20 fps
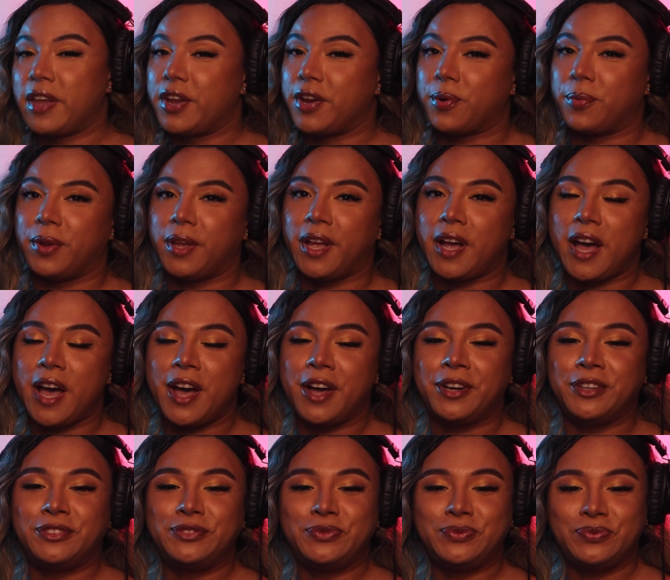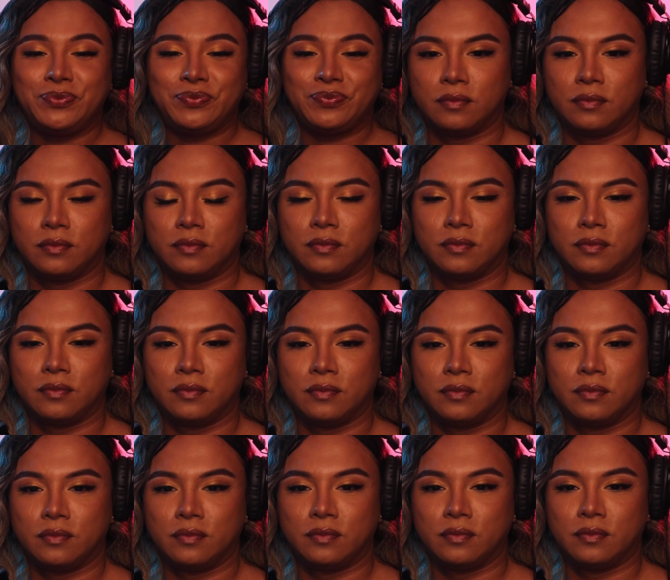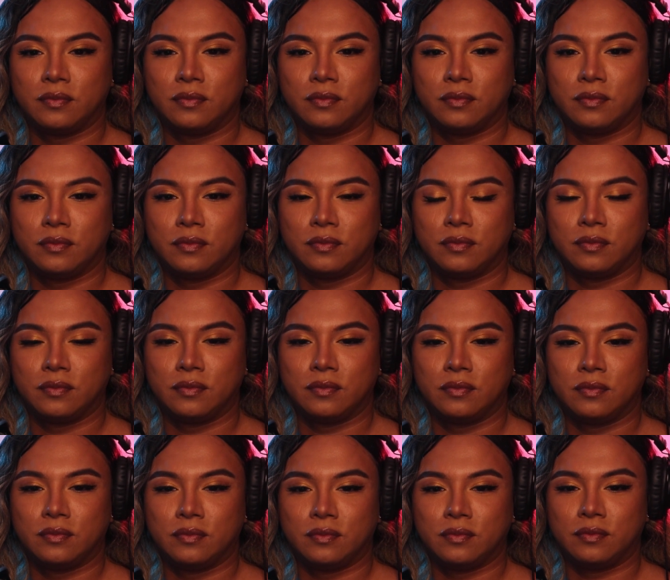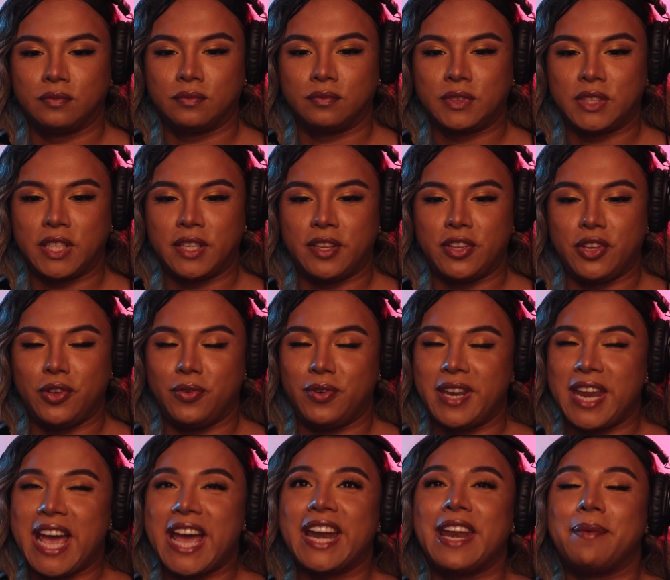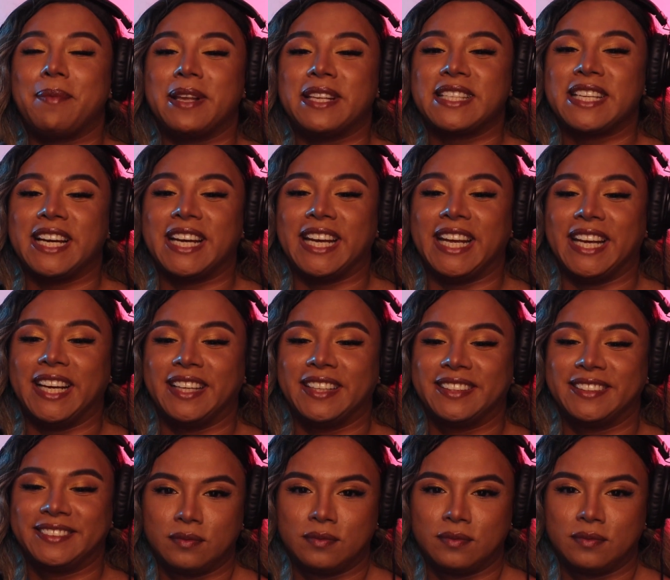here? we go, here we go. unanimous honey